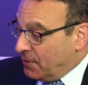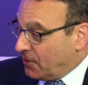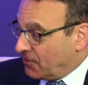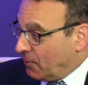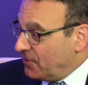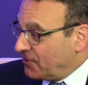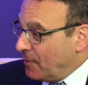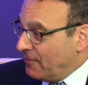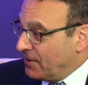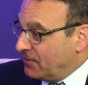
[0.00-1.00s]
because there is some
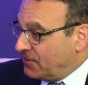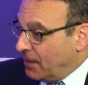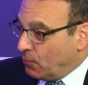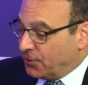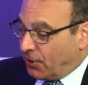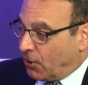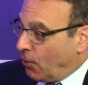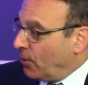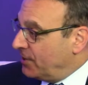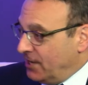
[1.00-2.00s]
evidence that with
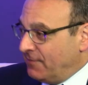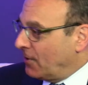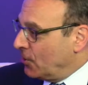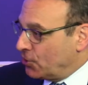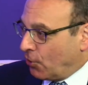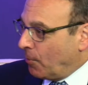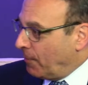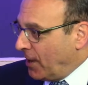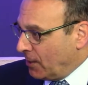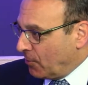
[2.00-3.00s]
even our durable
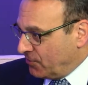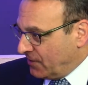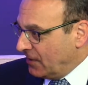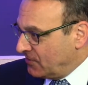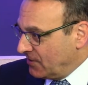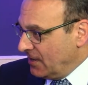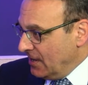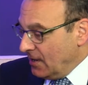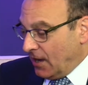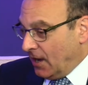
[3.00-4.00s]
polymer stents
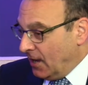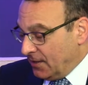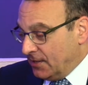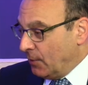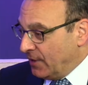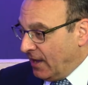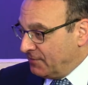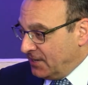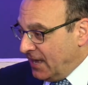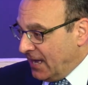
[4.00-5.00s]
that we
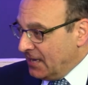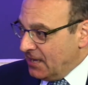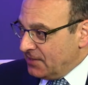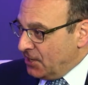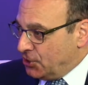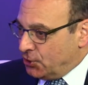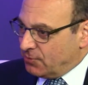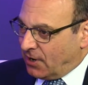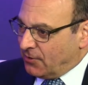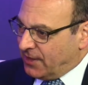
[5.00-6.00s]
have today,
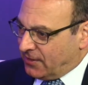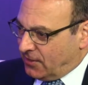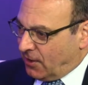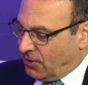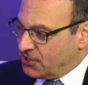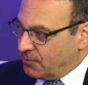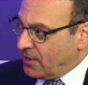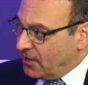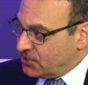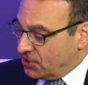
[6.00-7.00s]
that there is some
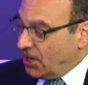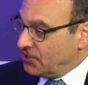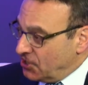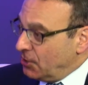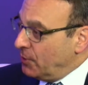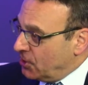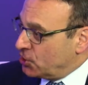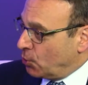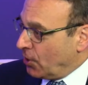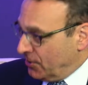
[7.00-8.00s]
suggestion that we can
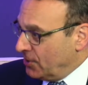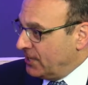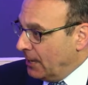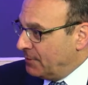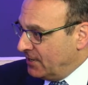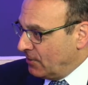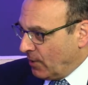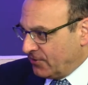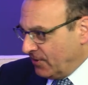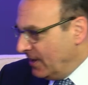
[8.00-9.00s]
shorten the DAPT
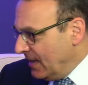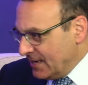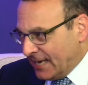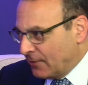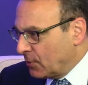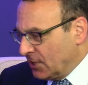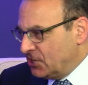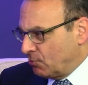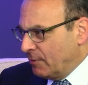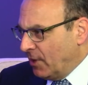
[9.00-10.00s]
duration down to at
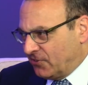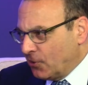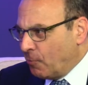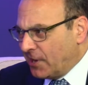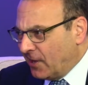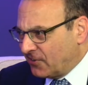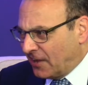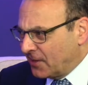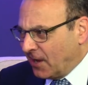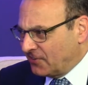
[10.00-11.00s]
least 3 months. Nobody has
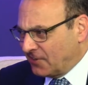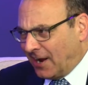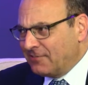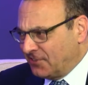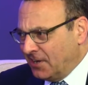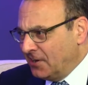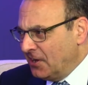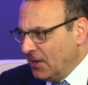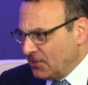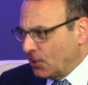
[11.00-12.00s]
had the guts that I've seen
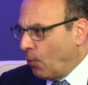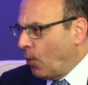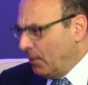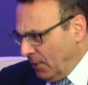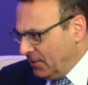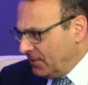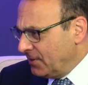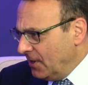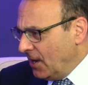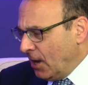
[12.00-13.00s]
to go 1 month
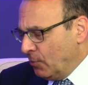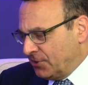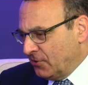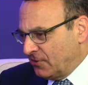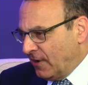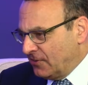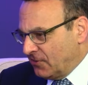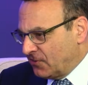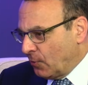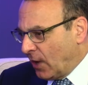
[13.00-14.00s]
with those
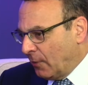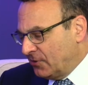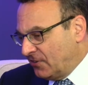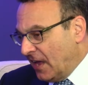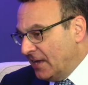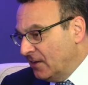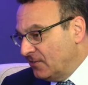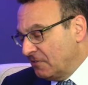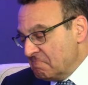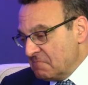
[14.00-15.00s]
devices. So what I would say
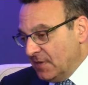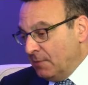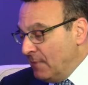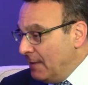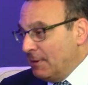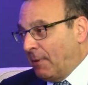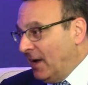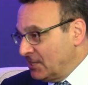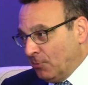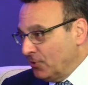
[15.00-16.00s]
is, it may be
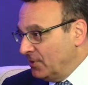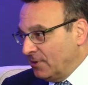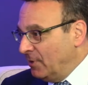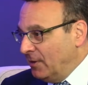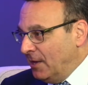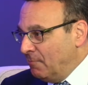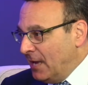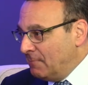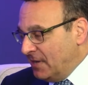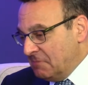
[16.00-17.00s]
possible. It
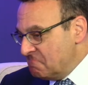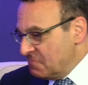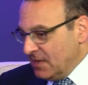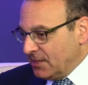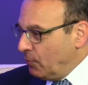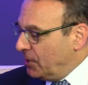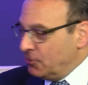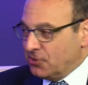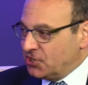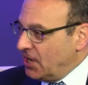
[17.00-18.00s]
may be that we can
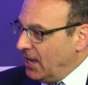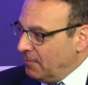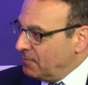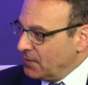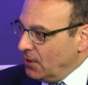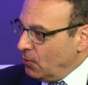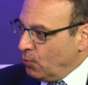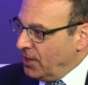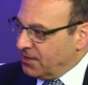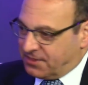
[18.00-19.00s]
do the same
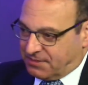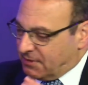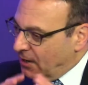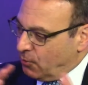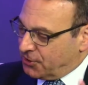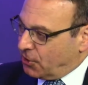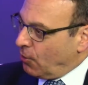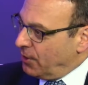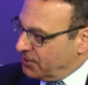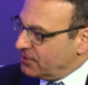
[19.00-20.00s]
with
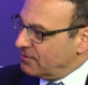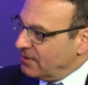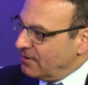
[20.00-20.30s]
current